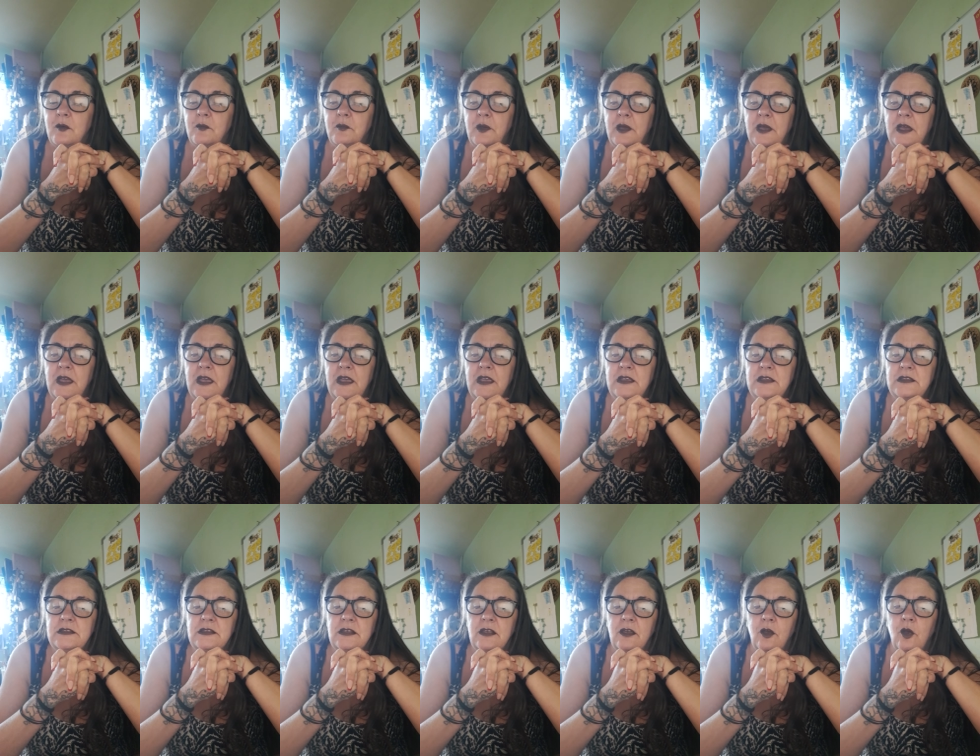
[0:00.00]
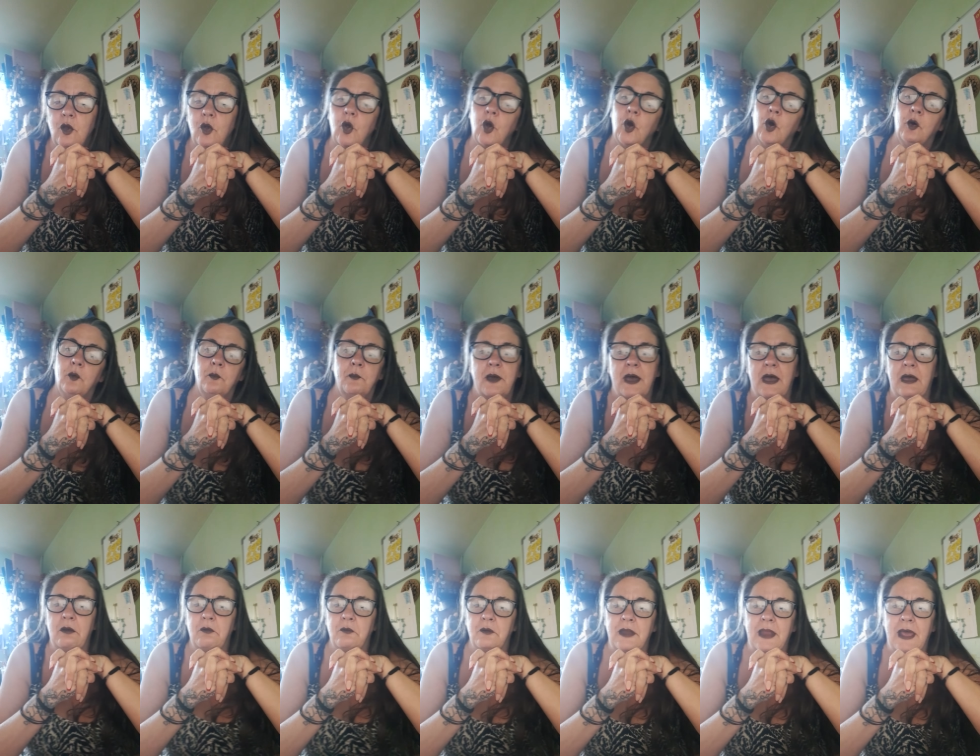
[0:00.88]
But he's come
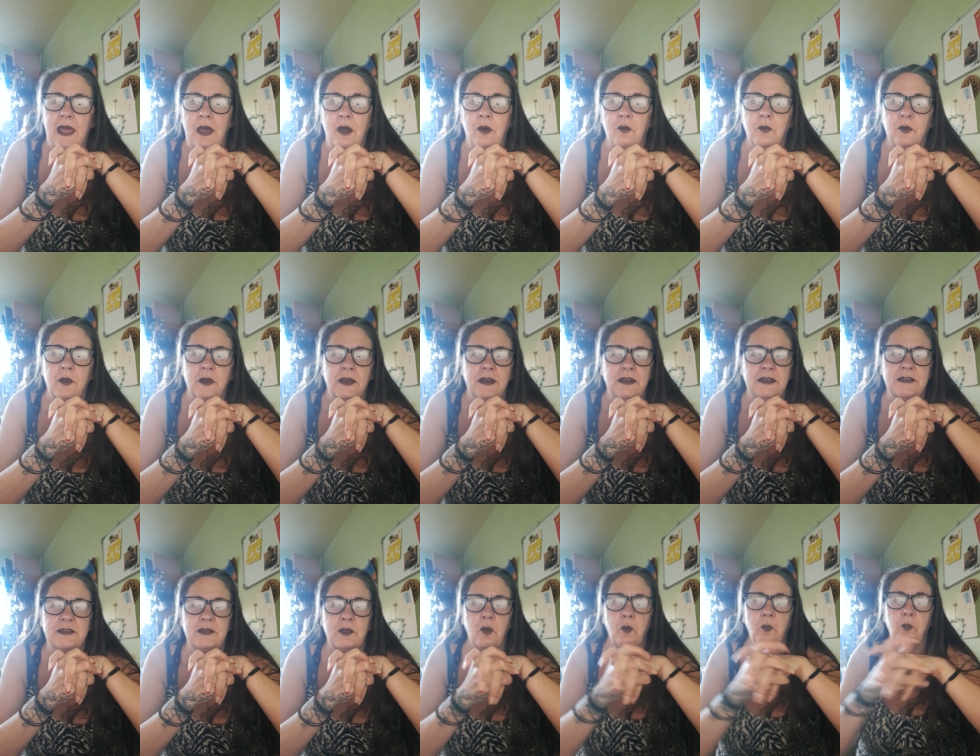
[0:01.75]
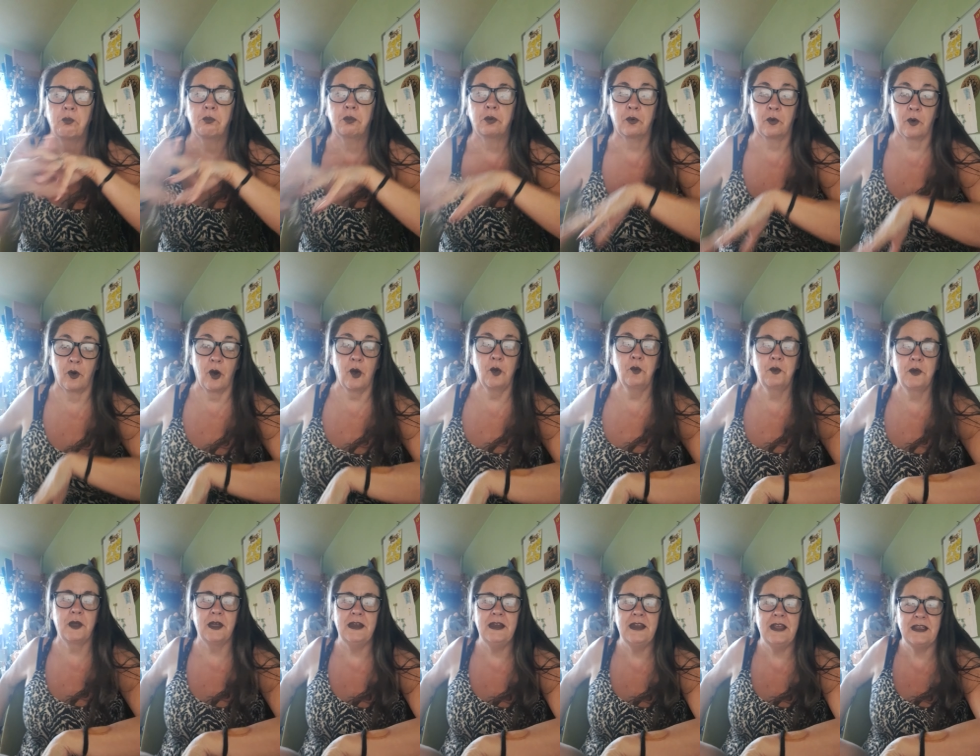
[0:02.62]
out now. He's
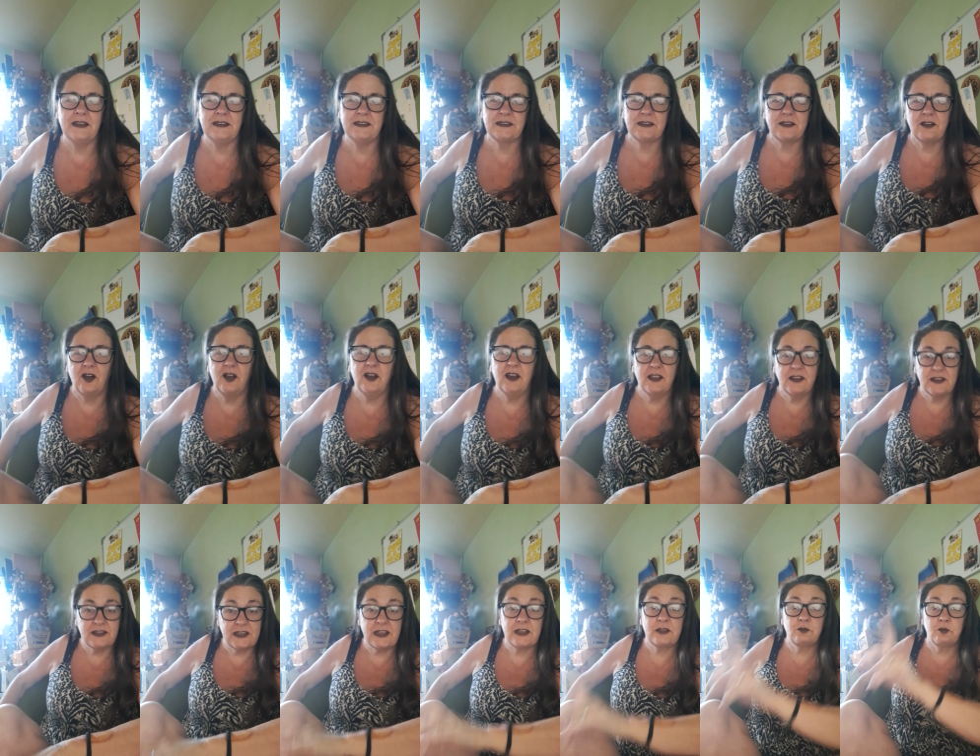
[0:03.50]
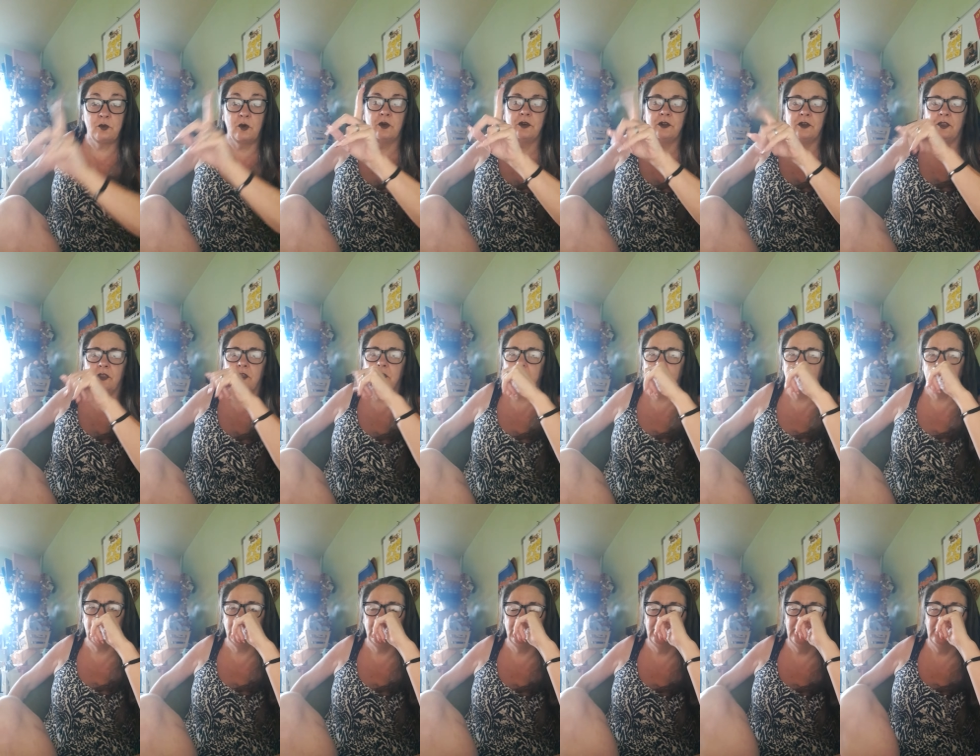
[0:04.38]
broken his silence. That's one of the
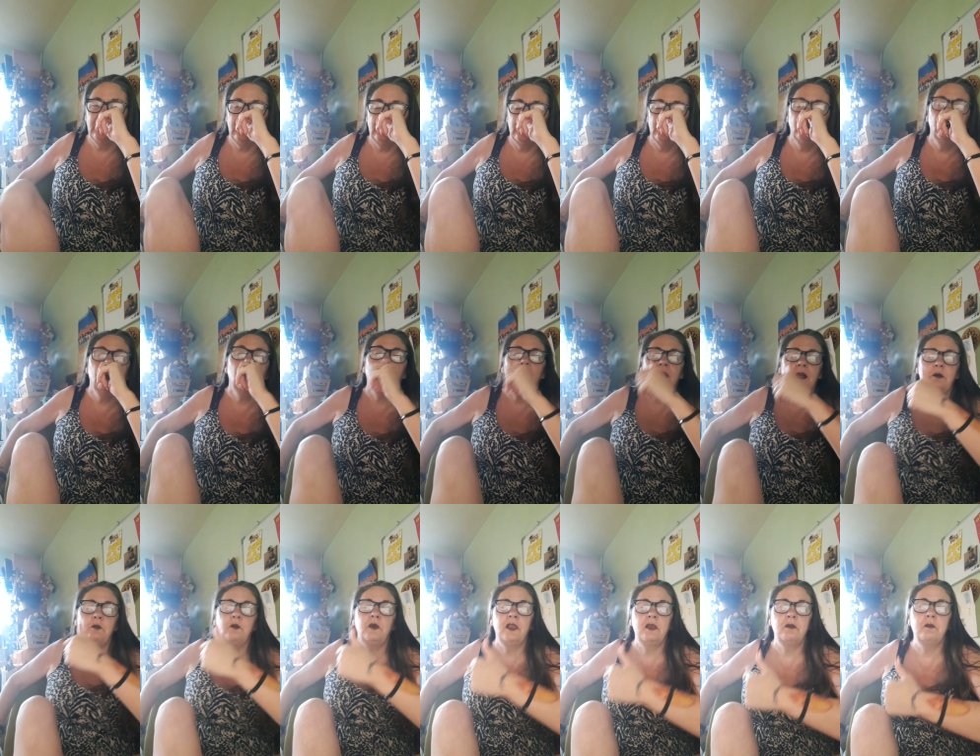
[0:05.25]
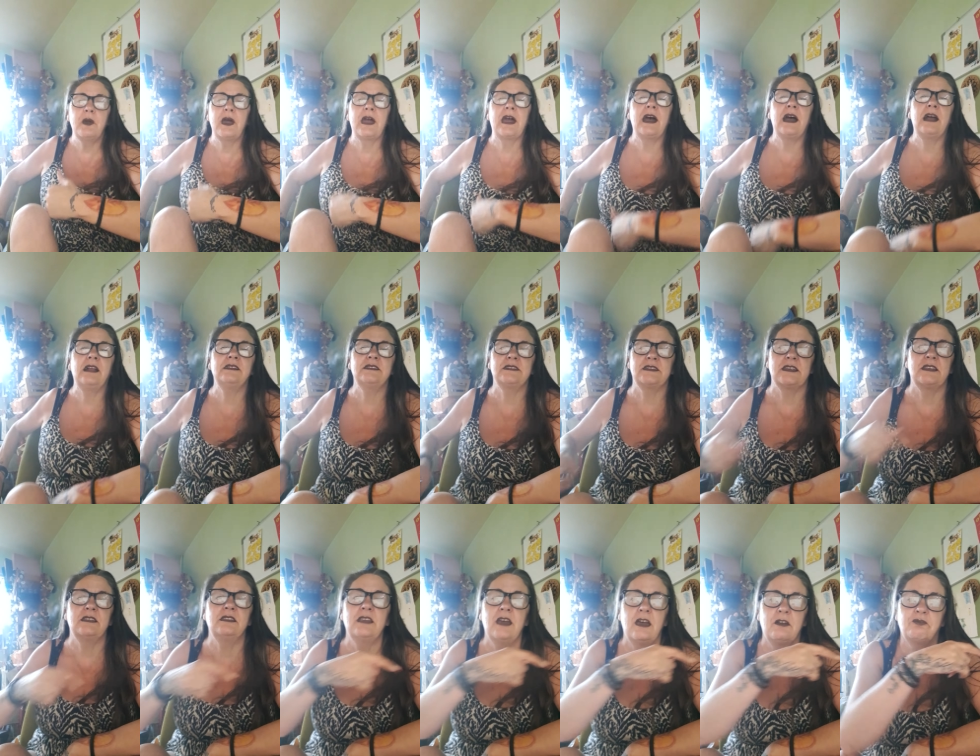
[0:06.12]
new, you know, like with the McCanns
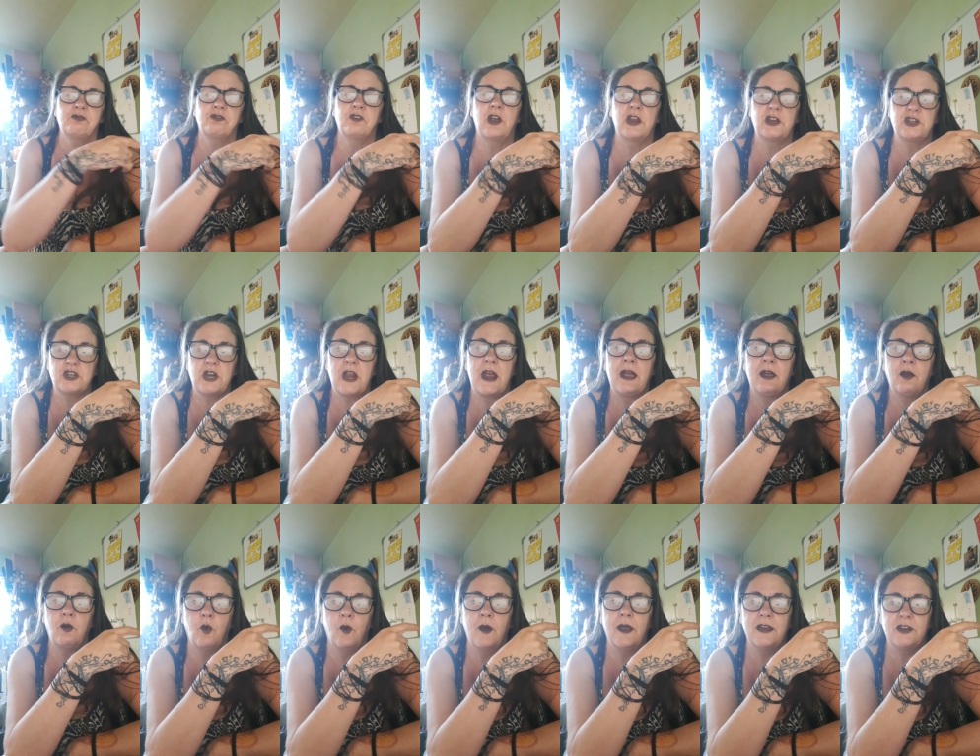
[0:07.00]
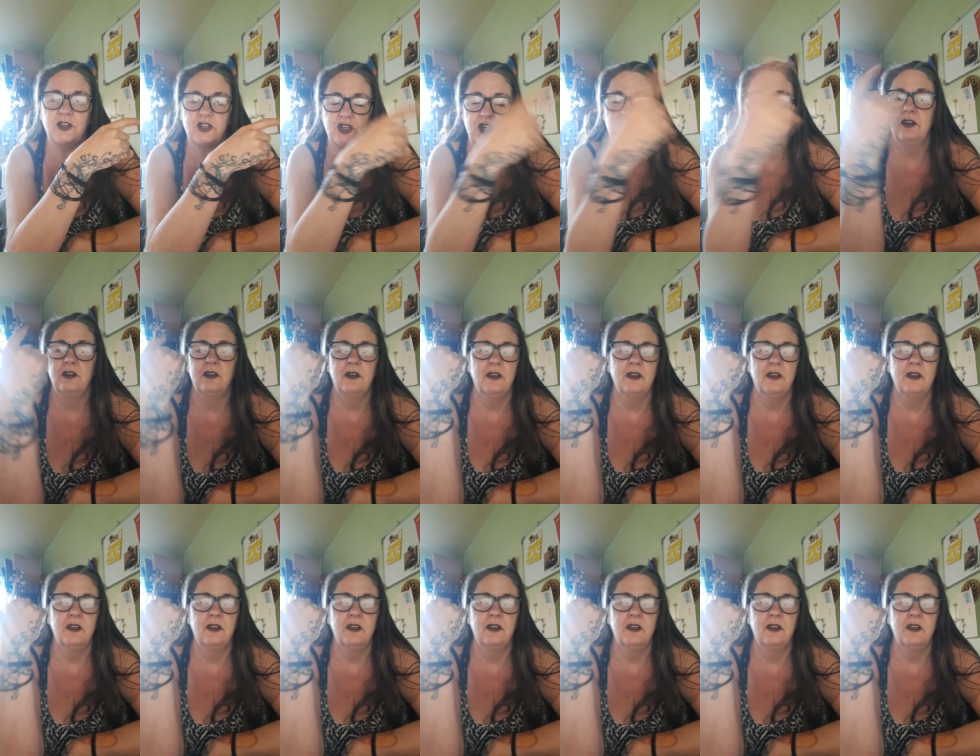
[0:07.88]
and their fresh anguish.